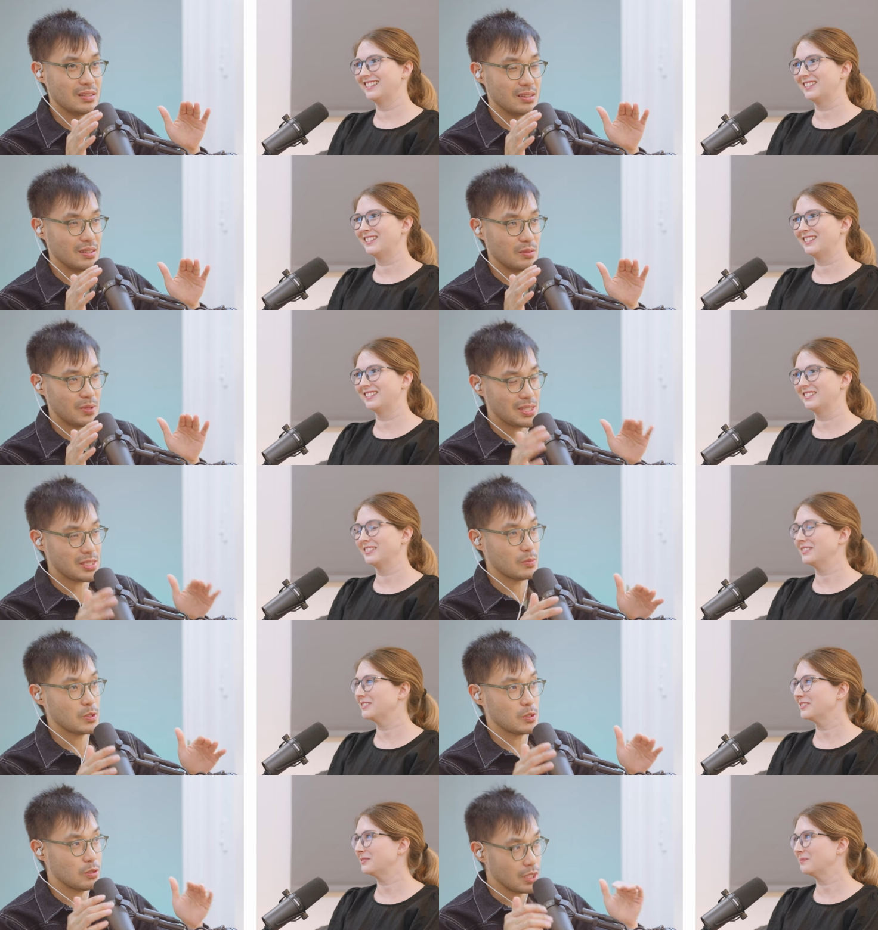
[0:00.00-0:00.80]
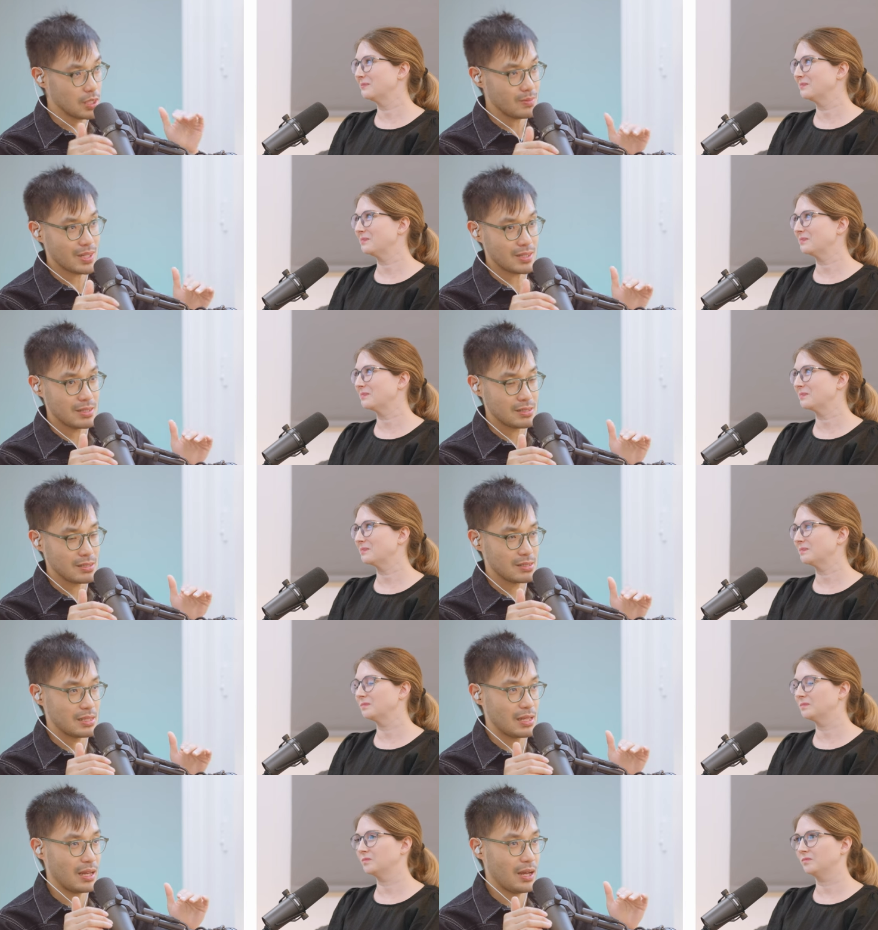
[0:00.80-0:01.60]
Speaker 1: The reason we're talking about this is
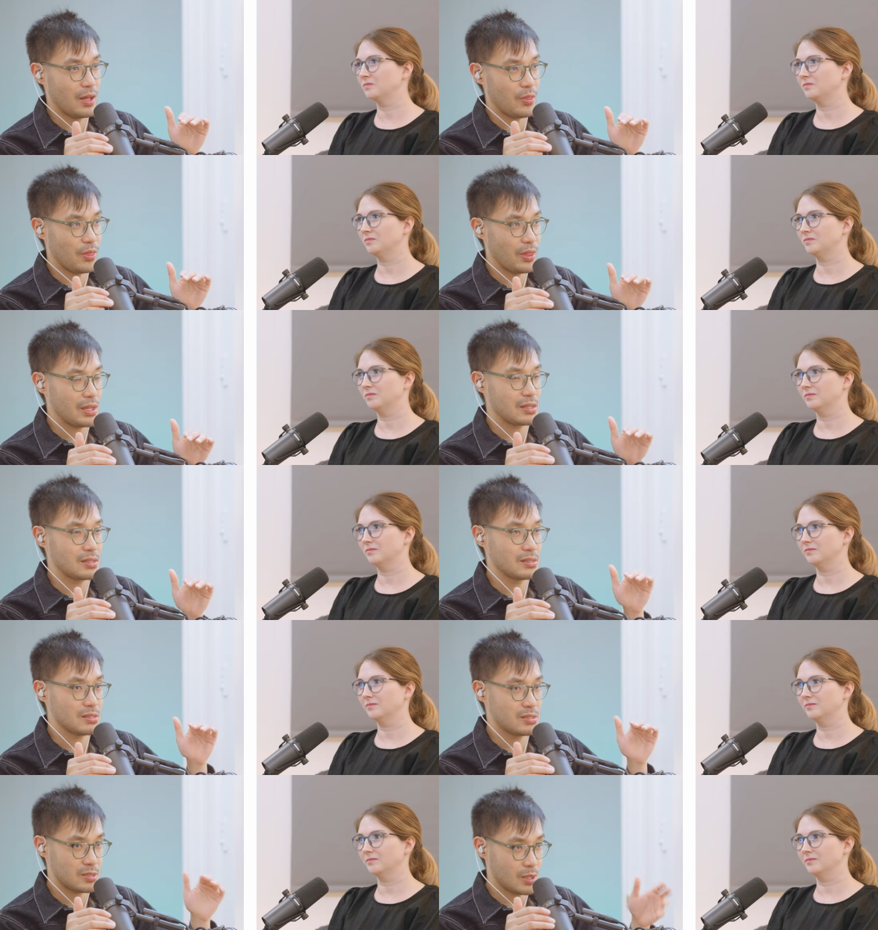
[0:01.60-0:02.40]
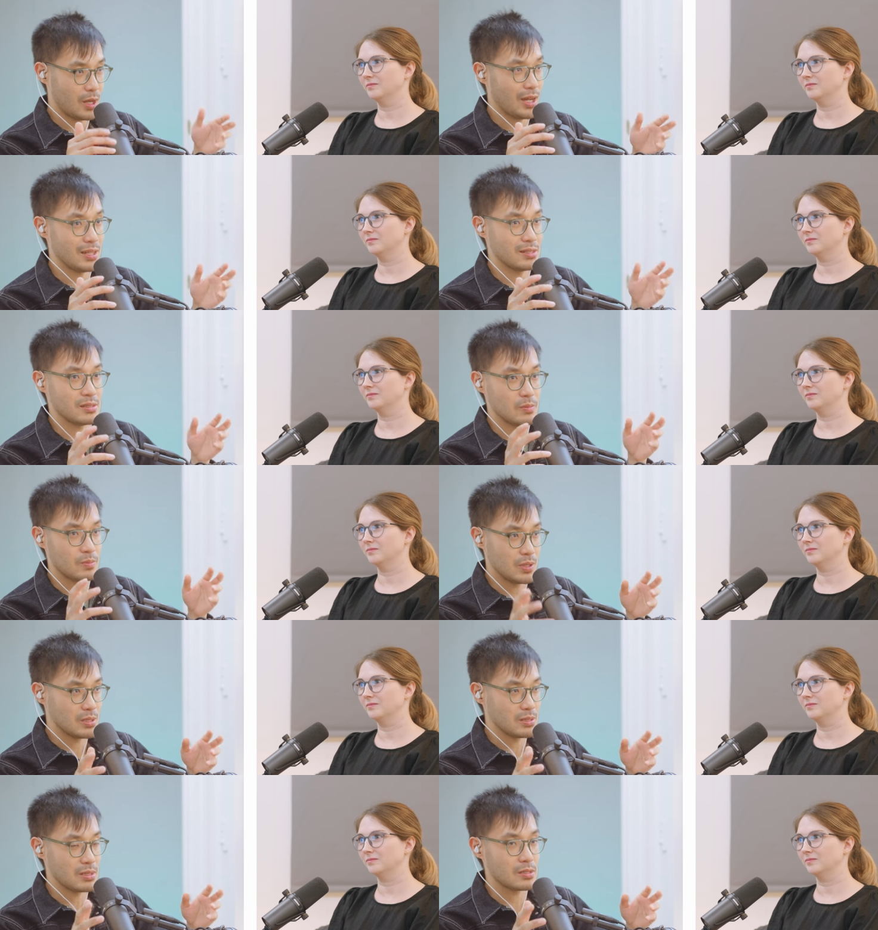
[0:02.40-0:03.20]
that I think science and
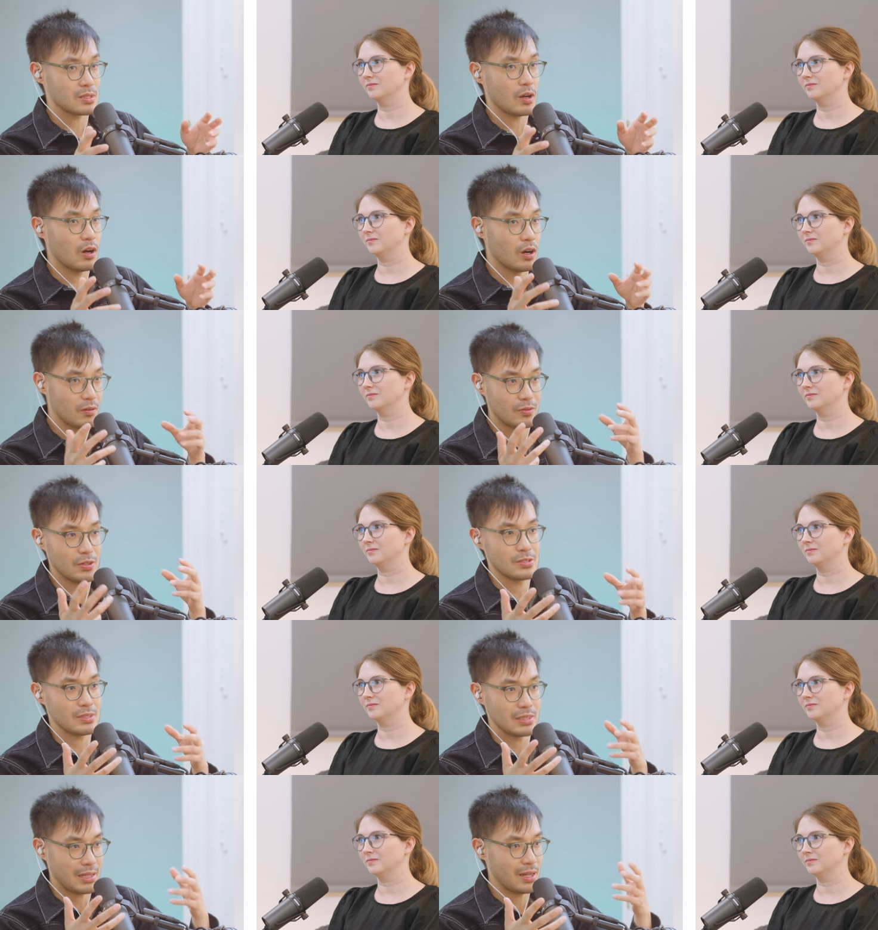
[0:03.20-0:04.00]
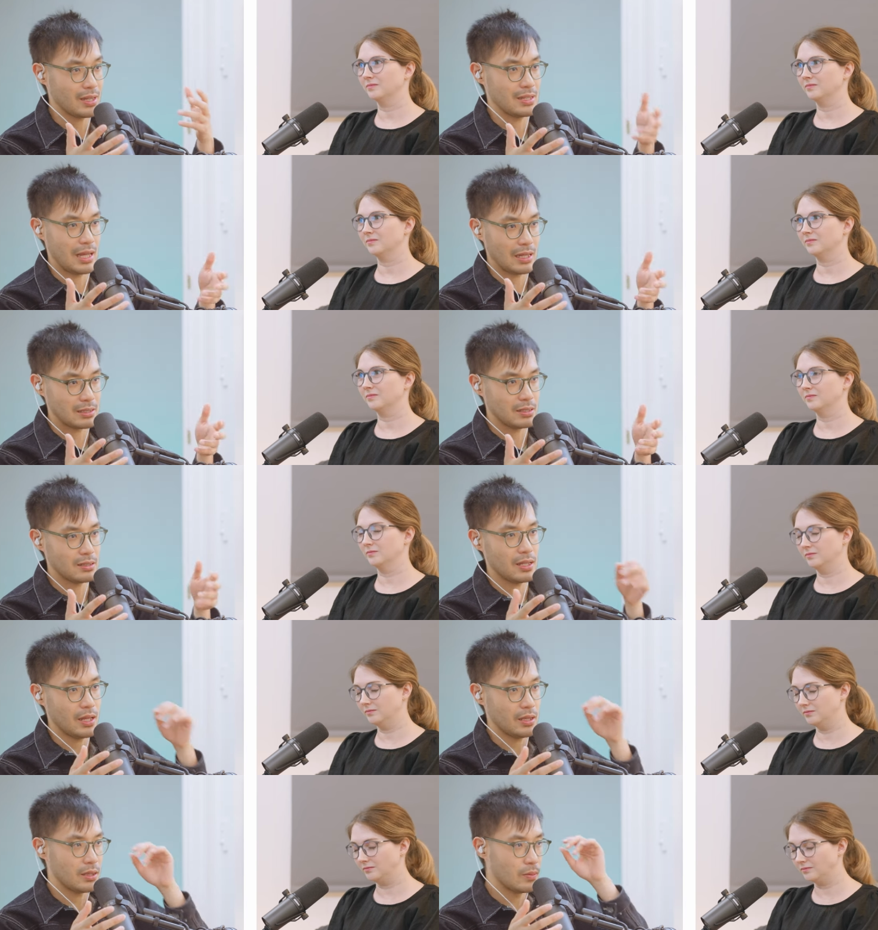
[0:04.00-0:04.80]
business obviously are connected,
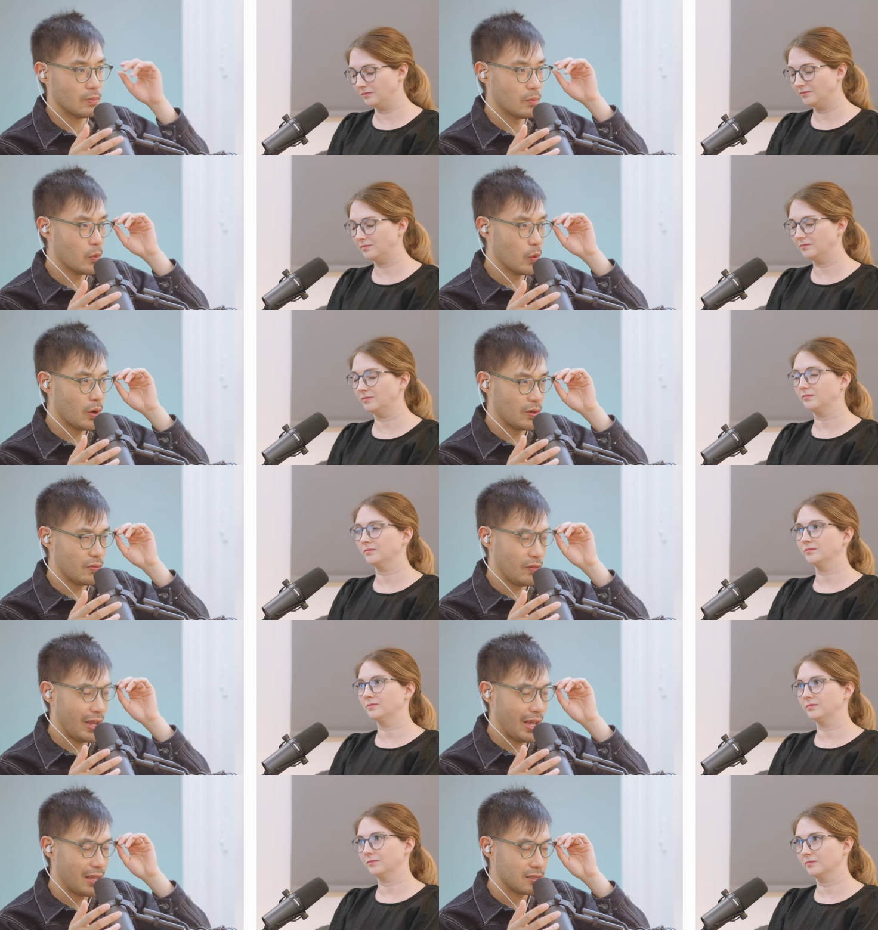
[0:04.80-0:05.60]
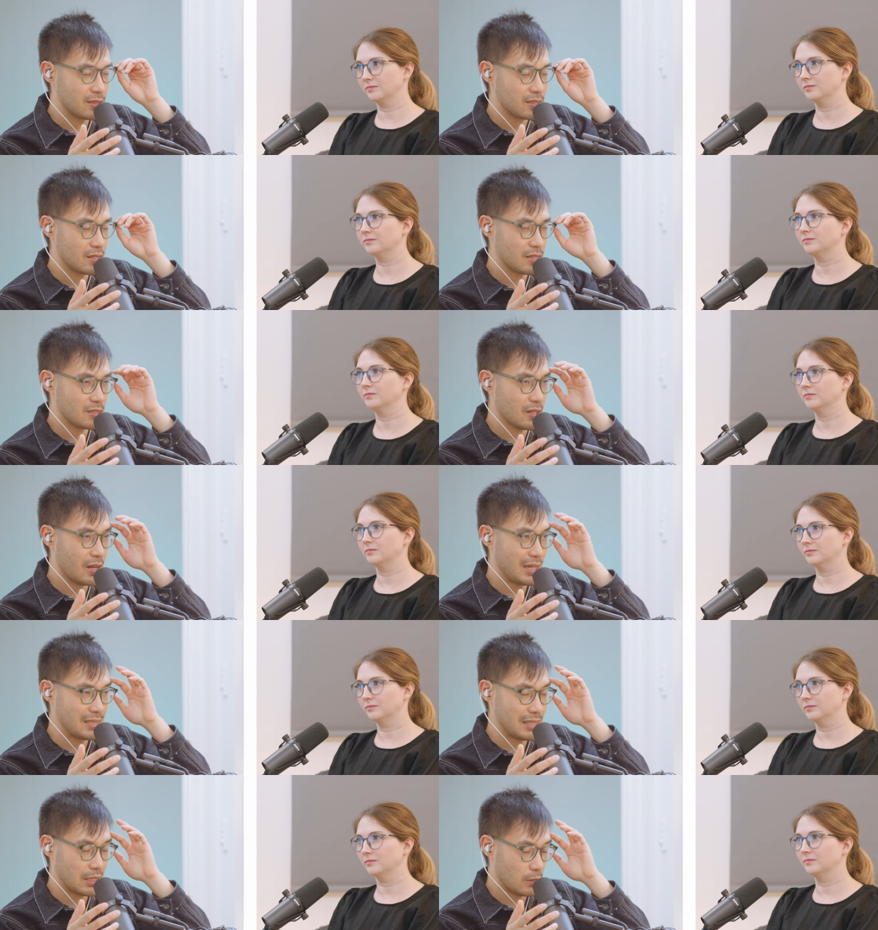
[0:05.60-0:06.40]
and mm-hmm. the more advanced science
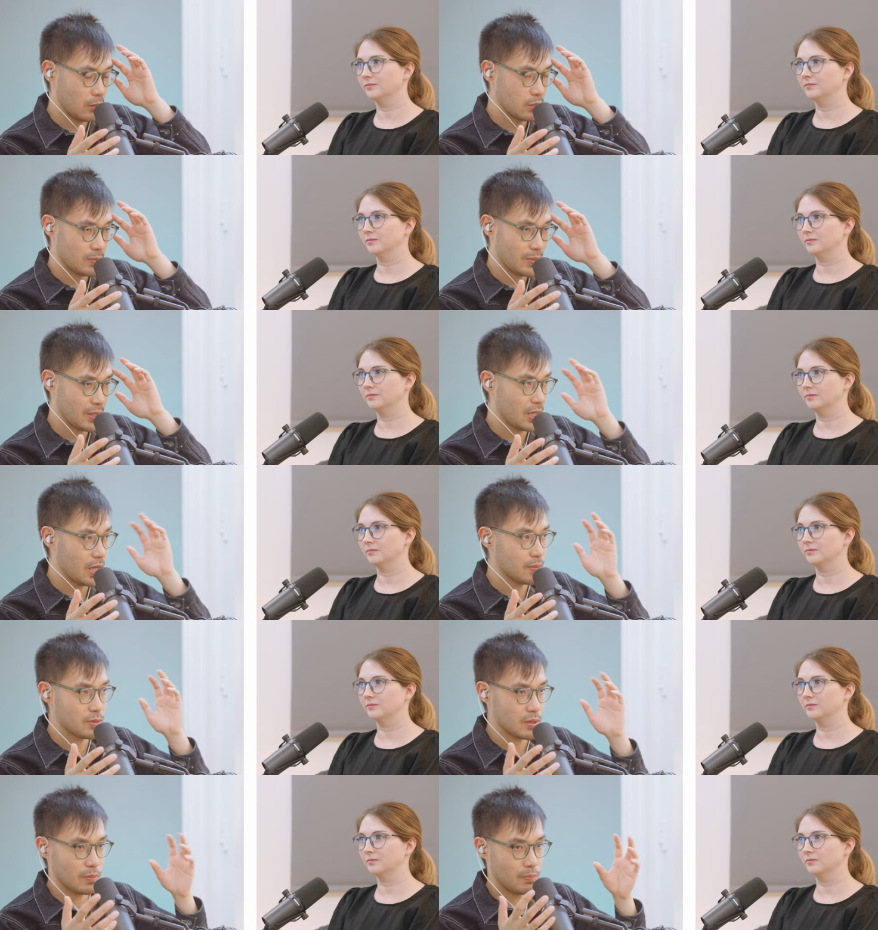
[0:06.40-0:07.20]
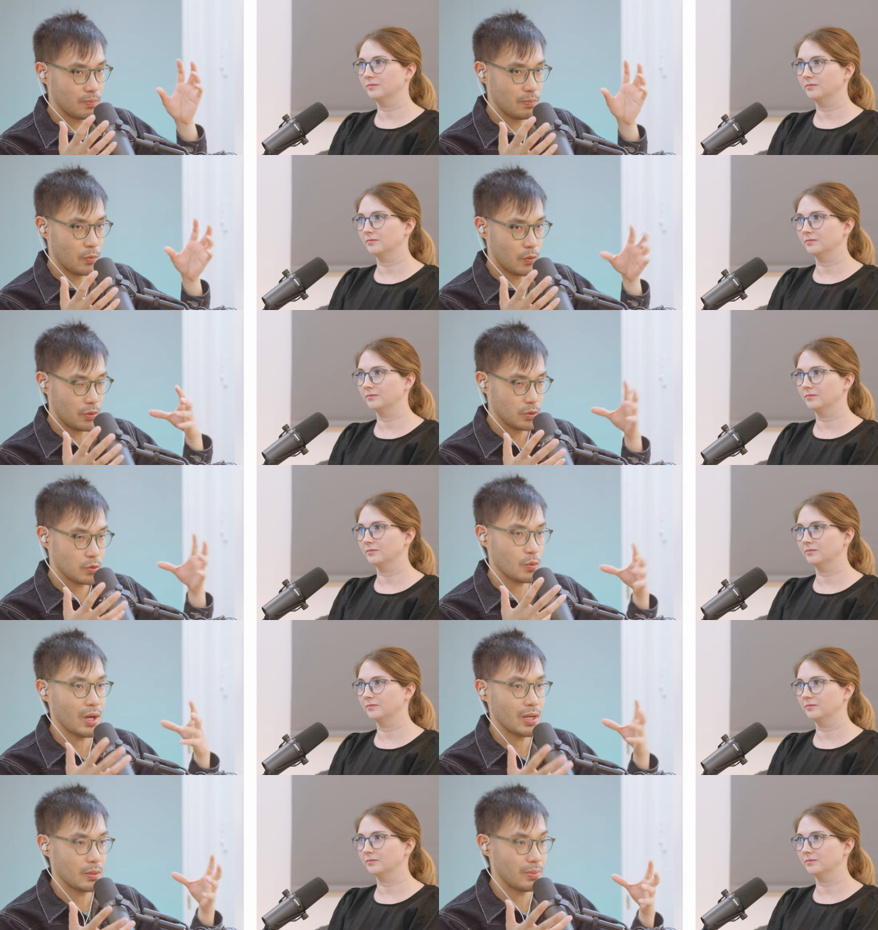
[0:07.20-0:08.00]
launch technology becomes, the more
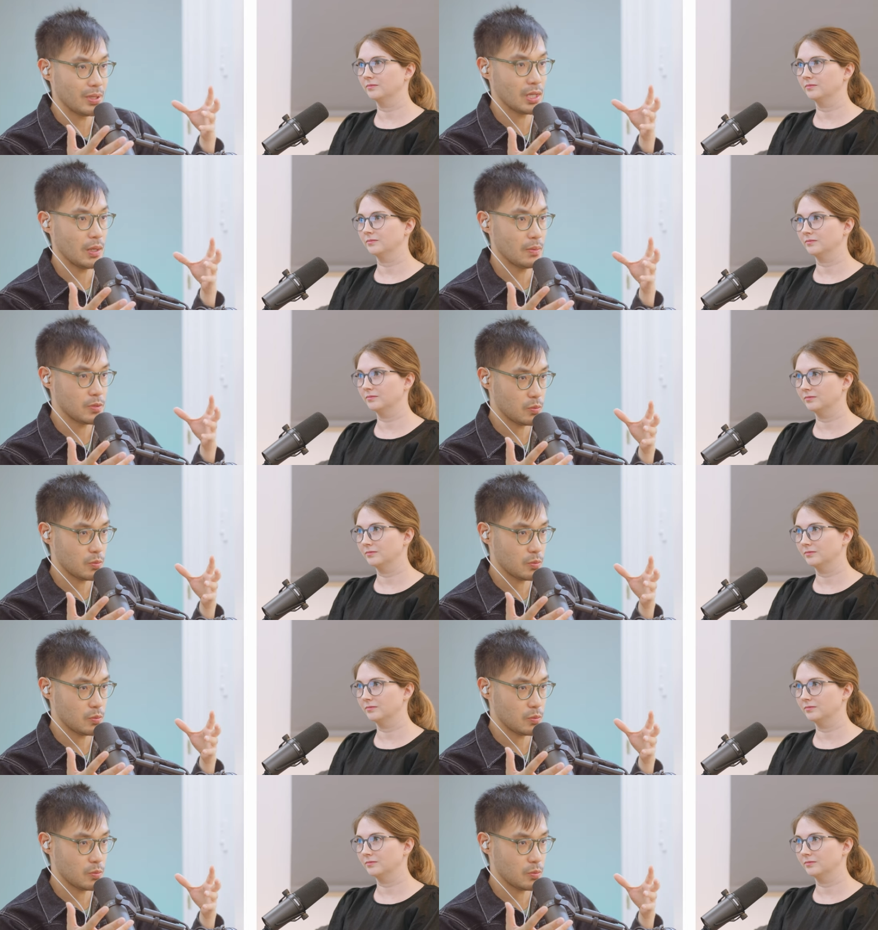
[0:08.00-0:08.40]
entwined it becomes.